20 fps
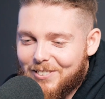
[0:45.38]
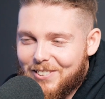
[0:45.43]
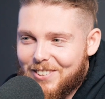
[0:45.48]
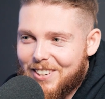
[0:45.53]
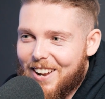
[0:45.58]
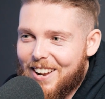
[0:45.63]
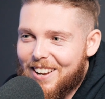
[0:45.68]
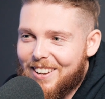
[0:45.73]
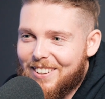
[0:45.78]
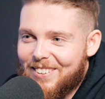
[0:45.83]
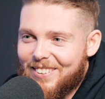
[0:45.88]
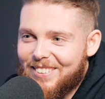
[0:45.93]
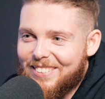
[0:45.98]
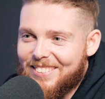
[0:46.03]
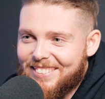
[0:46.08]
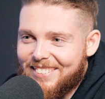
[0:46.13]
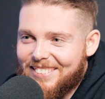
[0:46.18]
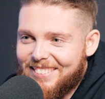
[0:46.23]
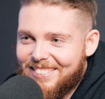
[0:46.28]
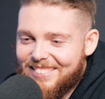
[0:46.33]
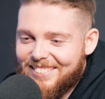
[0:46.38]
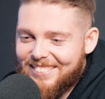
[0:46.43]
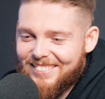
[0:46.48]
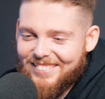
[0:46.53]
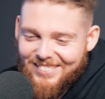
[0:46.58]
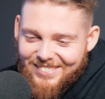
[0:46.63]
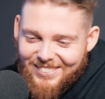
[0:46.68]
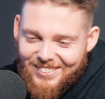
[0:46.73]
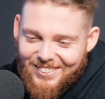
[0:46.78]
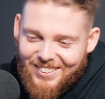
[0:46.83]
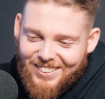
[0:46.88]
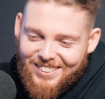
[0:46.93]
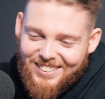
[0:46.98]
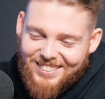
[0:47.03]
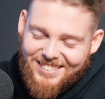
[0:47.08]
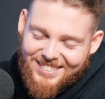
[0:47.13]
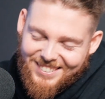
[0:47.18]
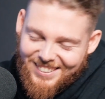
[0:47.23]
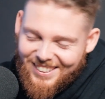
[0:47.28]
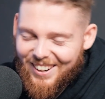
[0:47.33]
You gotta understand. My
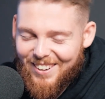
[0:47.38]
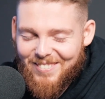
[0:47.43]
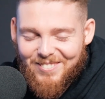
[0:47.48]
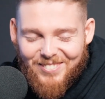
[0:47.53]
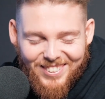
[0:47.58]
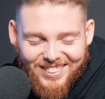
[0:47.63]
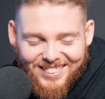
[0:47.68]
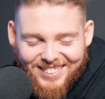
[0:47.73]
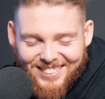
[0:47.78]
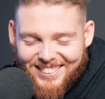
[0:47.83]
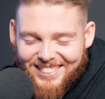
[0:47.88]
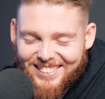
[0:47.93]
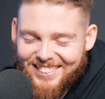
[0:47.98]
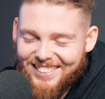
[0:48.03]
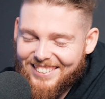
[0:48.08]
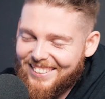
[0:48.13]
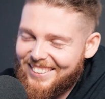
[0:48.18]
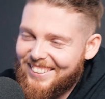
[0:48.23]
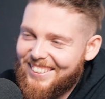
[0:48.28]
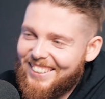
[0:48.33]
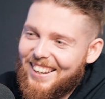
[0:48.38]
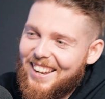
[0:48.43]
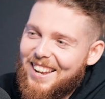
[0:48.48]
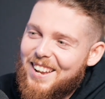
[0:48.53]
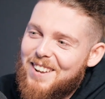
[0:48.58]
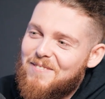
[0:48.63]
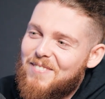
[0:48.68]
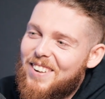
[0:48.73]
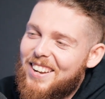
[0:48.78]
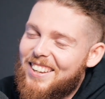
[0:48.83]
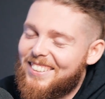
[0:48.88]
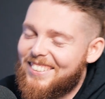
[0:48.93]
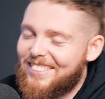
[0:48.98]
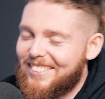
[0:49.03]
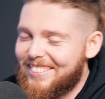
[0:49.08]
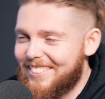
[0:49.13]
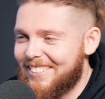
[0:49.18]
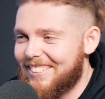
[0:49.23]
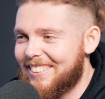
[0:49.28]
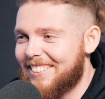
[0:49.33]
man's in the building right now. Come on now. Man.
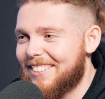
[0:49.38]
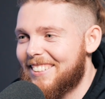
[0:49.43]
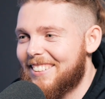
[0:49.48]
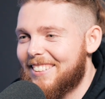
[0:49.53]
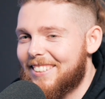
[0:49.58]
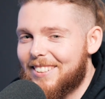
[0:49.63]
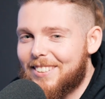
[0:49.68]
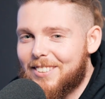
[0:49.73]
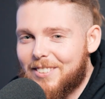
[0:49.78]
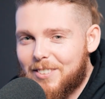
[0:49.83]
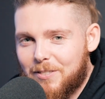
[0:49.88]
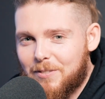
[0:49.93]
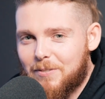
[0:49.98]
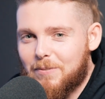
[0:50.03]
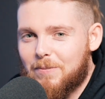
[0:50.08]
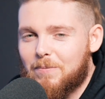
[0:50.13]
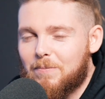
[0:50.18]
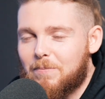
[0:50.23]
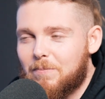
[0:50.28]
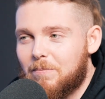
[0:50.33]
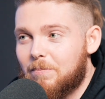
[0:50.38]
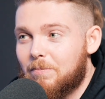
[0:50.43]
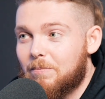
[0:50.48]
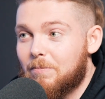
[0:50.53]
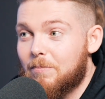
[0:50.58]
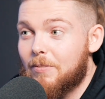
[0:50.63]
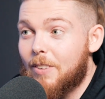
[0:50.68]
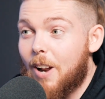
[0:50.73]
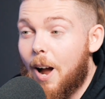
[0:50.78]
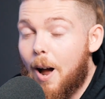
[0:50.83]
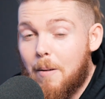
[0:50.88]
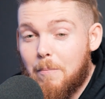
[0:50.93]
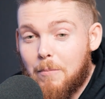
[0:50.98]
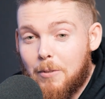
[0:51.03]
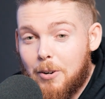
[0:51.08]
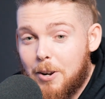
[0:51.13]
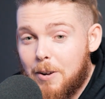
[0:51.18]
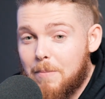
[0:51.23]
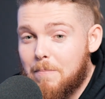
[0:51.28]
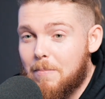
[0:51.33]
My main man Woodzy, how you feeling? I'm
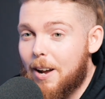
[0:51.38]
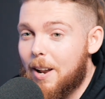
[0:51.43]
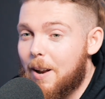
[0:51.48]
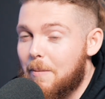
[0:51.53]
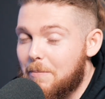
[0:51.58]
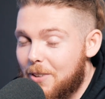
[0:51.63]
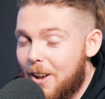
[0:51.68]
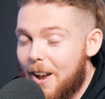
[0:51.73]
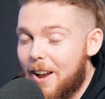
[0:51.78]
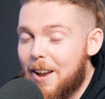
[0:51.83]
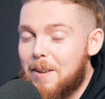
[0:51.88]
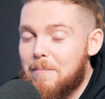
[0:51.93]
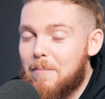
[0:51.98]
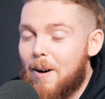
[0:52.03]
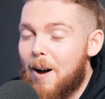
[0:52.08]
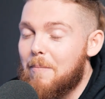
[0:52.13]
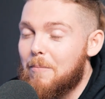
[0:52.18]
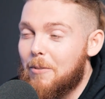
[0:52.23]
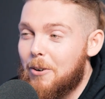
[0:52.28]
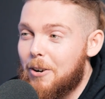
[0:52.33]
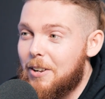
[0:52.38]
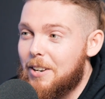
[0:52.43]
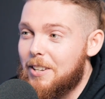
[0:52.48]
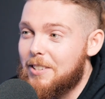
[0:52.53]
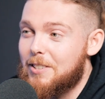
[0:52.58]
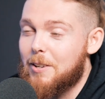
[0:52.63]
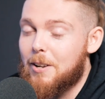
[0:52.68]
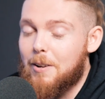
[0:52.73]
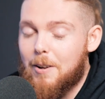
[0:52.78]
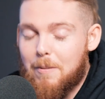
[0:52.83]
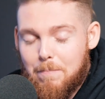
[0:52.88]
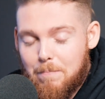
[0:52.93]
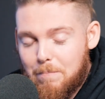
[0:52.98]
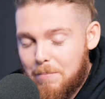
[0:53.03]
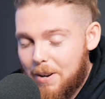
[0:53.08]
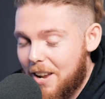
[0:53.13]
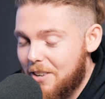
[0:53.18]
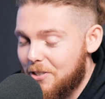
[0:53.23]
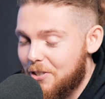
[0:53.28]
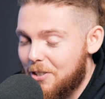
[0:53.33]
good, man. I'm tired, but I'm good. It's a
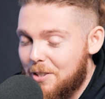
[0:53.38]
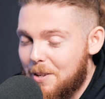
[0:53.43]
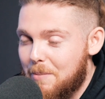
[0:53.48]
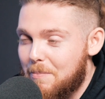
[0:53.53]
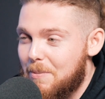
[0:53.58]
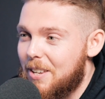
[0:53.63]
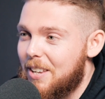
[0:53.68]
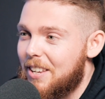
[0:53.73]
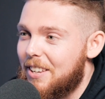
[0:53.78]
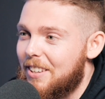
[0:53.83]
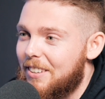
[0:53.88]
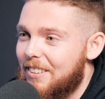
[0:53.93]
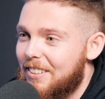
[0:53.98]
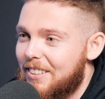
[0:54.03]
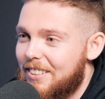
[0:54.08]
pleasure to be here.